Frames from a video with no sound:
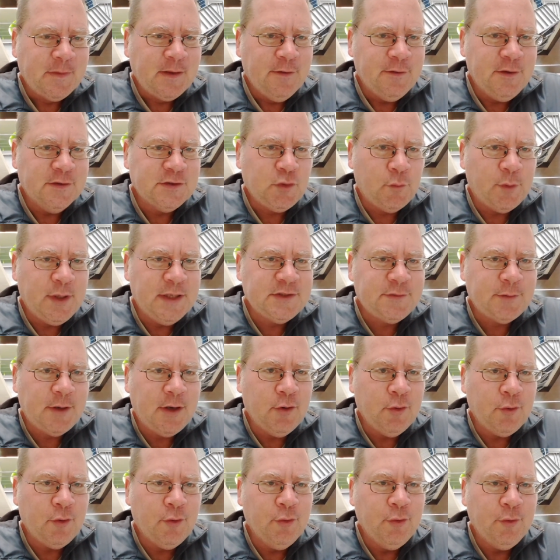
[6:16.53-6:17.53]
there's a
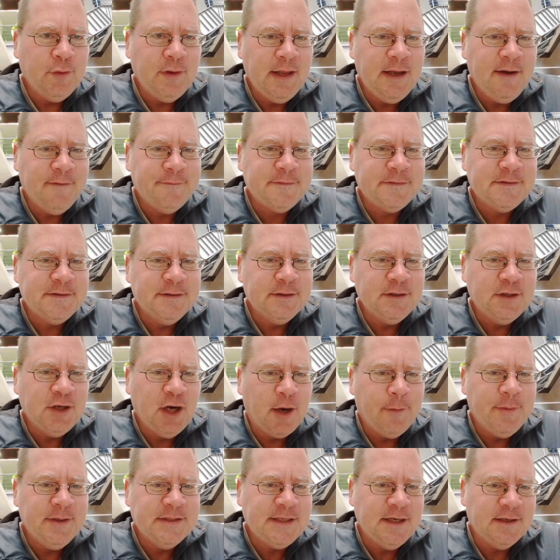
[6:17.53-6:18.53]
restaurant owner who left
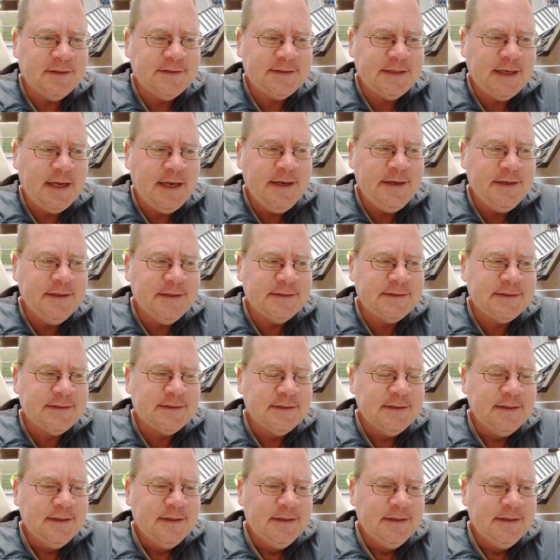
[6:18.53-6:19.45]
garbage outside his